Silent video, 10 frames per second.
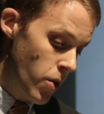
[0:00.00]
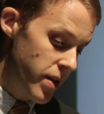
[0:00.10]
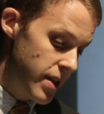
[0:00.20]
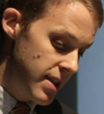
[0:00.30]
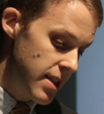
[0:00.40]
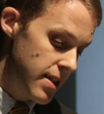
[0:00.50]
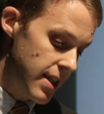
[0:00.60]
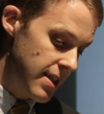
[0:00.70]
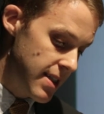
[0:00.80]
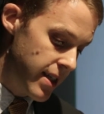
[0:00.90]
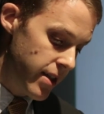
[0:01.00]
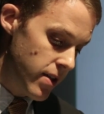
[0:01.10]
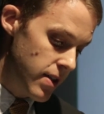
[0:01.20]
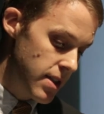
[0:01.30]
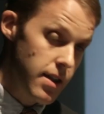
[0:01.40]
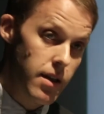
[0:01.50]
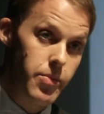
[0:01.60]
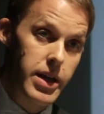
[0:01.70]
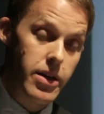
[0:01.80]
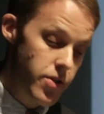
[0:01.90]
with existing skills
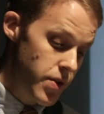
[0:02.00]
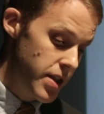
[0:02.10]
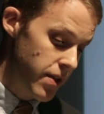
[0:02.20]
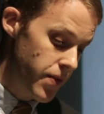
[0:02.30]
and interesting